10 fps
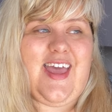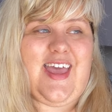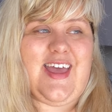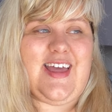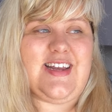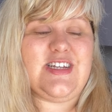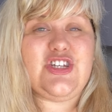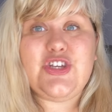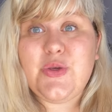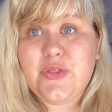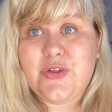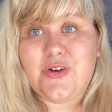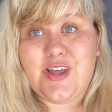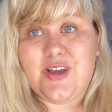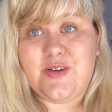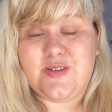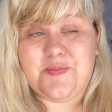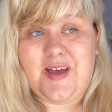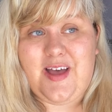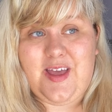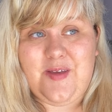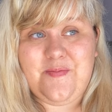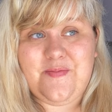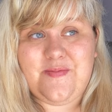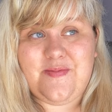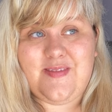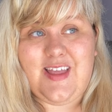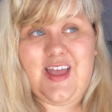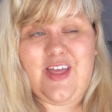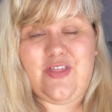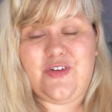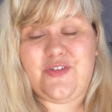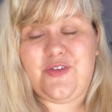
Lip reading: And 2:30 goes by and there's